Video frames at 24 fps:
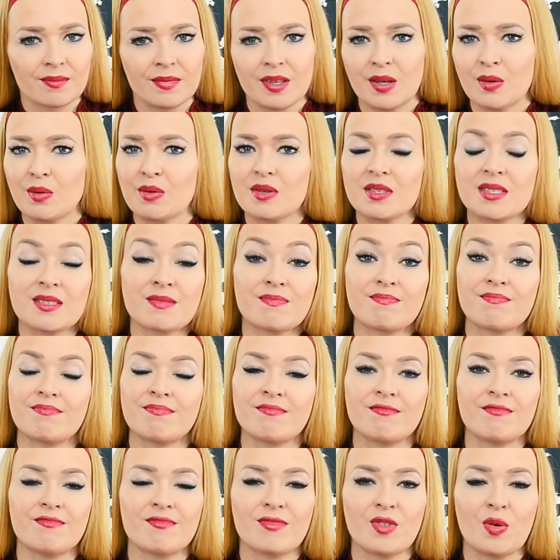It was
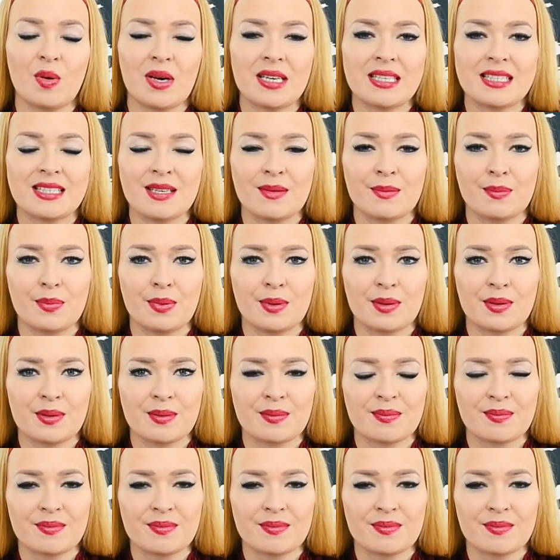quite simple.